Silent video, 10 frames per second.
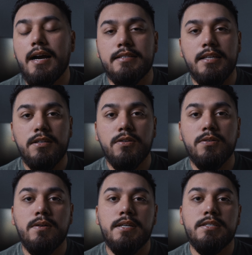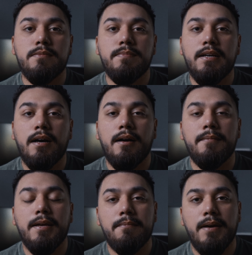I think you're going to
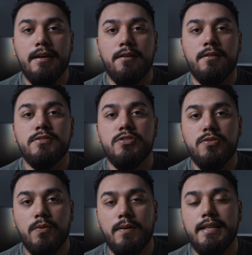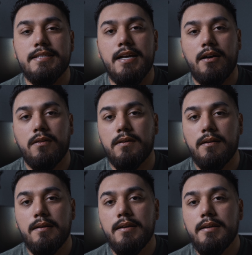become a better storyteller.